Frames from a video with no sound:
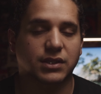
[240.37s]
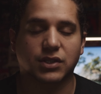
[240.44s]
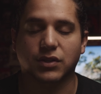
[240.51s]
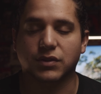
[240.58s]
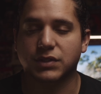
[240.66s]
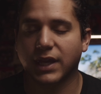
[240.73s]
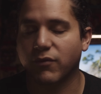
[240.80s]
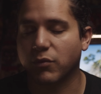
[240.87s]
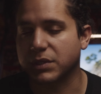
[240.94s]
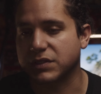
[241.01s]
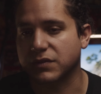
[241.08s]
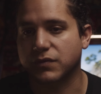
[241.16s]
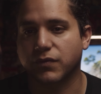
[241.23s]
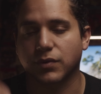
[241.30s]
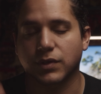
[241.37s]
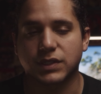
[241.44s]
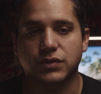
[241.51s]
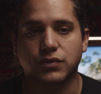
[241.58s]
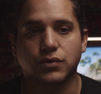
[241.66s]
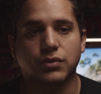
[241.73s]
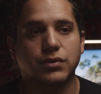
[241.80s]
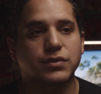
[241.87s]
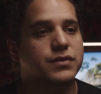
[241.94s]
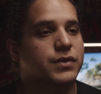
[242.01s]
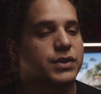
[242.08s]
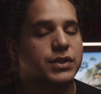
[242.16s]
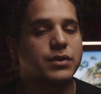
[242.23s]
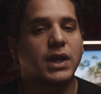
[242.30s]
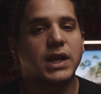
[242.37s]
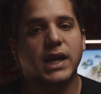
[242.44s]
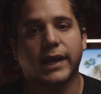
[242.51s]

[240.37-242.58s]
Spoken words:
have a bunch of free tools for you.